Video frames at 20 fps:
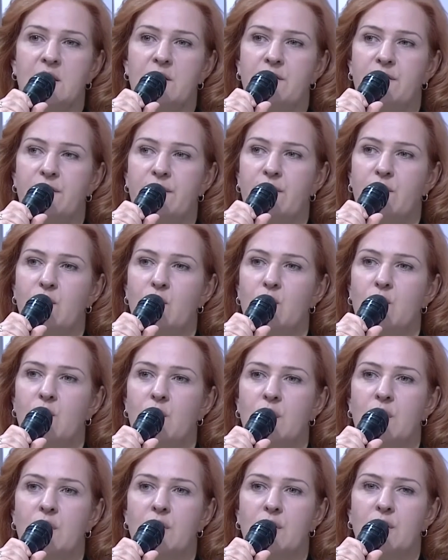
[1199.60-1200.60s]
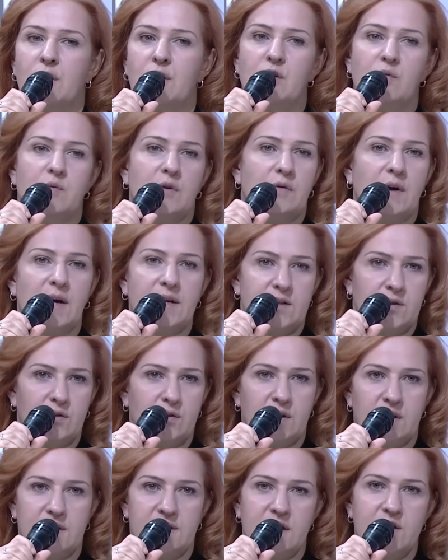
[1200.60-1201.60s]
for human rights
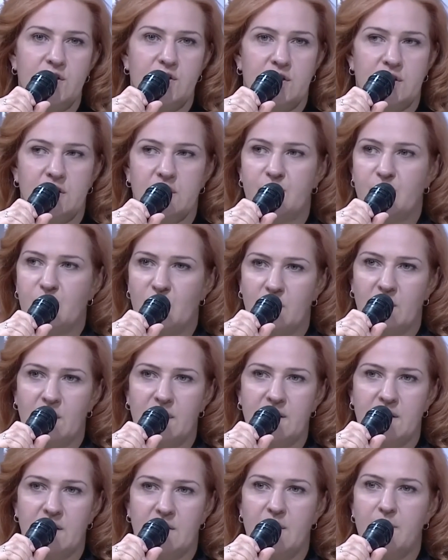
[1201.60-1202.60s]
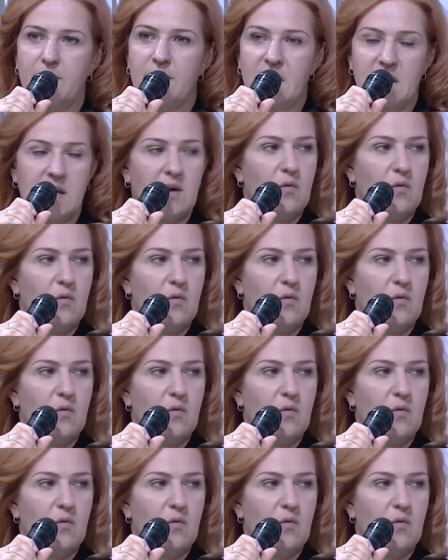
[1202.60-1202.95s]
organizations broadly, there are many